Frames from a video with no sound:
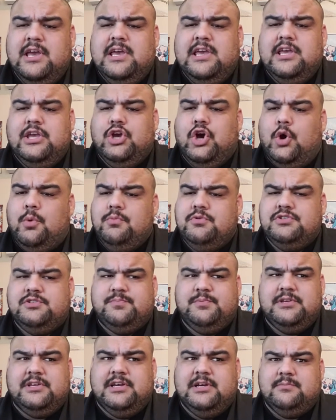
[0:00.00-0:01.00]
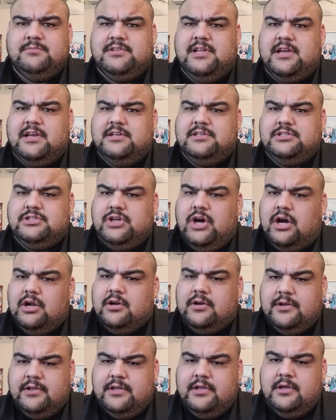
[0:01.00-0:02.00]
He almost becomes like a
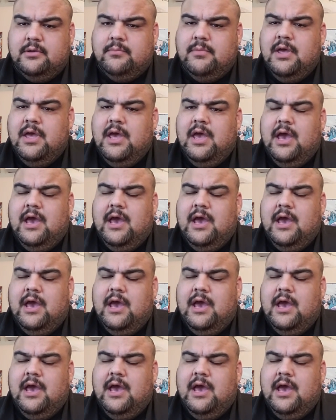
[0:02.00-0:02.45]
daughter to him.